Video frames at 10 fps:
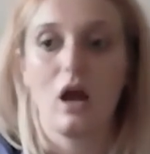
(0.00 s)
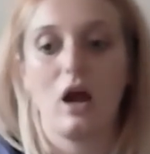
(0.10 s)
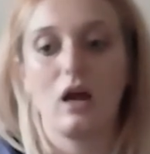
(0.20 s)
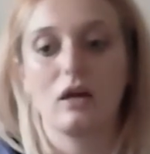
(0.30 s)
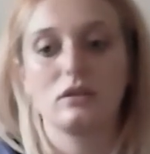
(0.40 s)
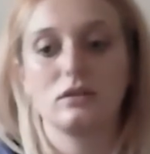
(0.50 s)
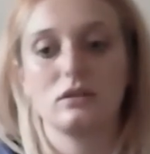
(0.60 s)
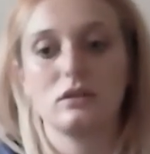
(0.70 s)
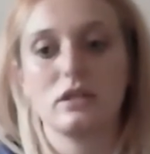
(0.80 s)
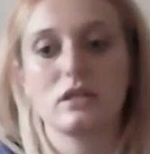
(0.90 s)

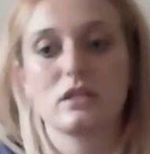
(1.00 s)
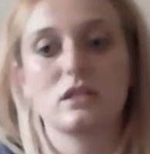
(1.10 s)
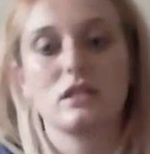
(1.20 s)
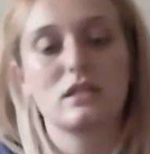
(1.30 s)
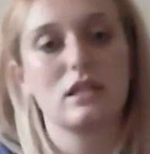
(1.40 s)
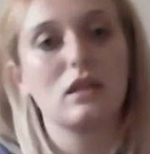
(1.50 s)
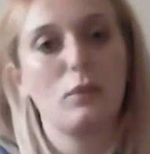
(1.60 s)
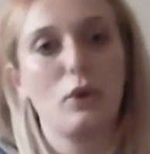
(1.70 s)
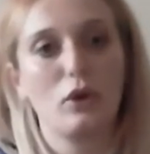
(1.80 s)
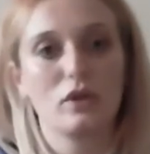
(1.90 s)
And it's seeing
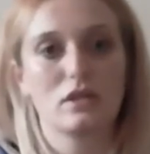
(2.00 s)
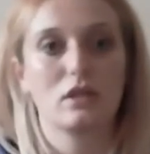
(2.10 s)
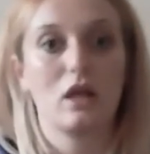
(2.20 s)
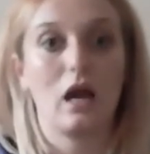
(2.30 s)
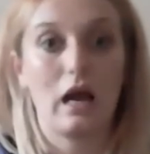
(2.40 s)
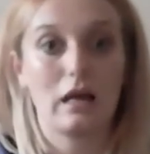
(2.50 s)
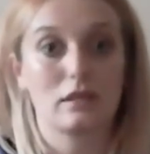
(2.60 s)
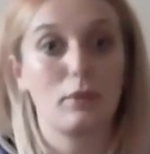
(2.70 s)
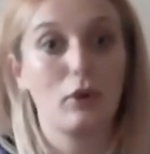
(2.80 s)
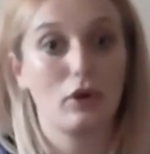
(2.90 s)
the person,
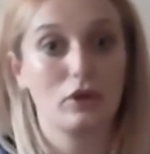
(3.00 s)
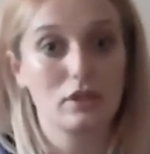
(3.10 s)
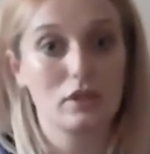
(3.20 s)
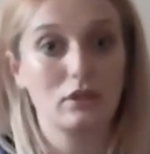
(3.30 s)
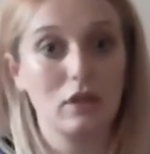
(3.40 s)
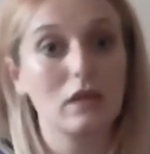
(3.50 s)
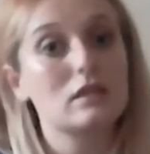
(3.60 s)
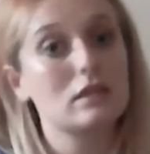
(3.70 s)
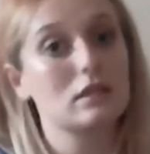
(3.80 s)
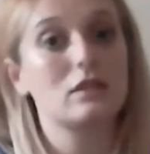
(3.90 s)

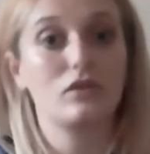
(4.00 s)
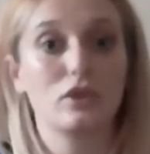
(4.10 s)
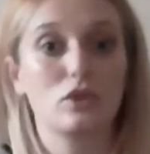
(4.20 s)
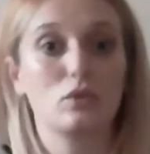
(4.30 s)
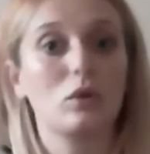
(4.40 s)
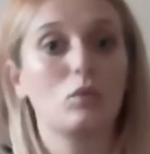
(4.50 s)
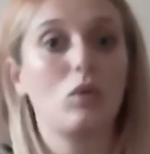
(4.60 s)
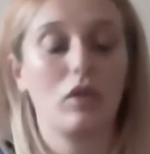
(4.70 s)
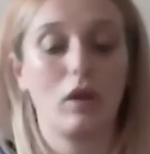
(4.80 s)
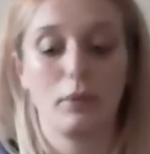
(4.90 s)
as an individual, and
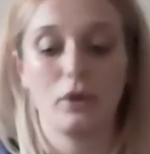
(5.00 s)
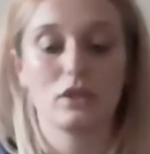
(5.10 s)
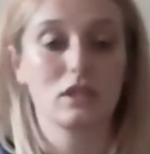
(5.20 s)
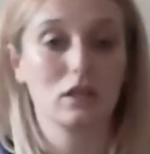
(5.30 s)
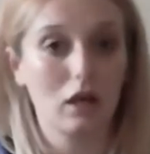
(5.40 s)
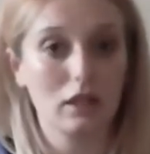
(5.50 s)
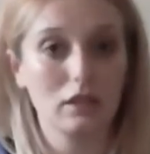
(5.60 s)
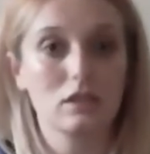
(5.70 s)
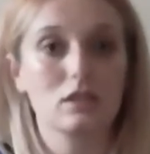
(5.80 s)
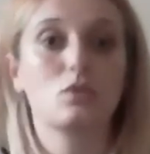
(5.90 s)
what that person
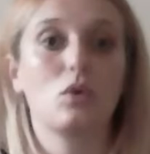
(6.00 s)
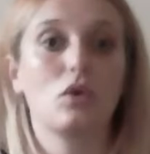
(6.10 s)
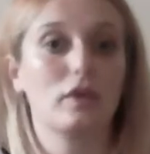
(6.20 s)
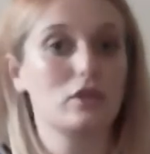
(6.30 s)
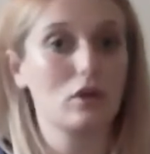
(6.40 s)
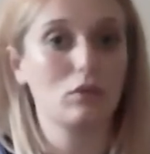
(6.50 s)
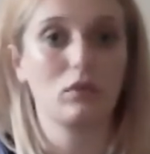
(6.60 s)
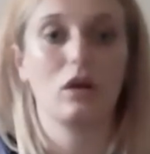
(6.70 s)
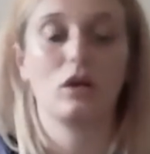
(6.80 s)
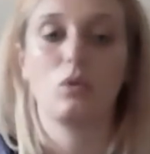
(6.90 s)
likes, what they don't
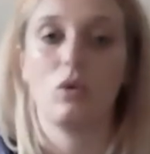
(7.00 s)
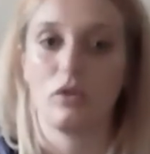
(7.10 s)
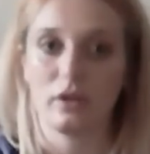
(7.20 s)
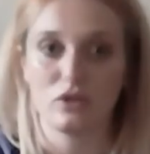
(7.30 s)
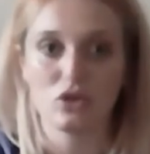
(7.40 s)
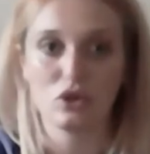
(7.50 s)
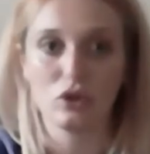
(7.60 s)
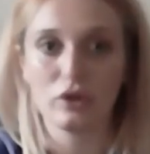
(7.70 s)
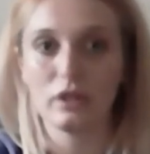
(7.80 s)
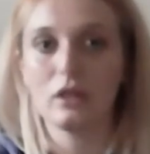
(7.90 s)
like, what they
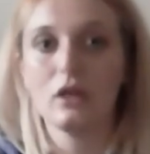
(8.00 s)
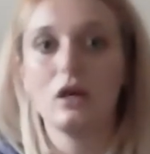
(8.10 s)
enjoy.